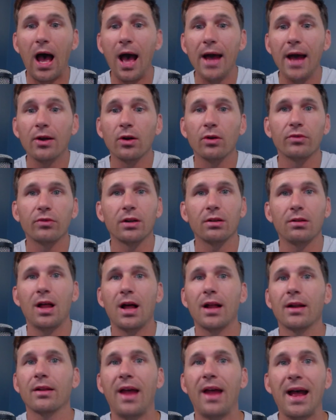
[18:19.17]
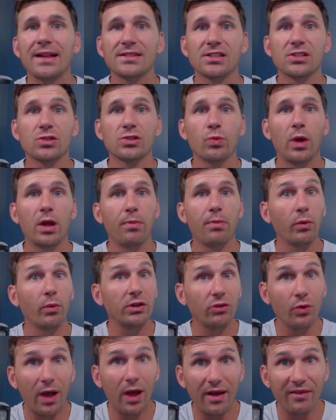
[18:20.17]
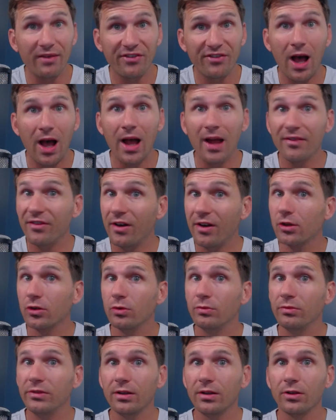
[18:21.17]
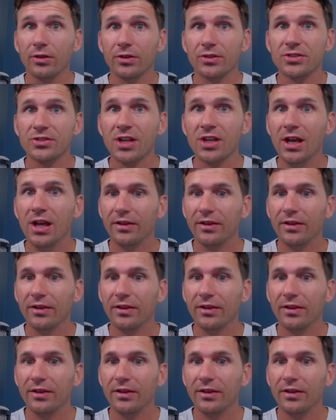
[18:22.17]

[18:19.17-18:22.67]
I don't run a lot of the ads this way, but we do have high volume dealers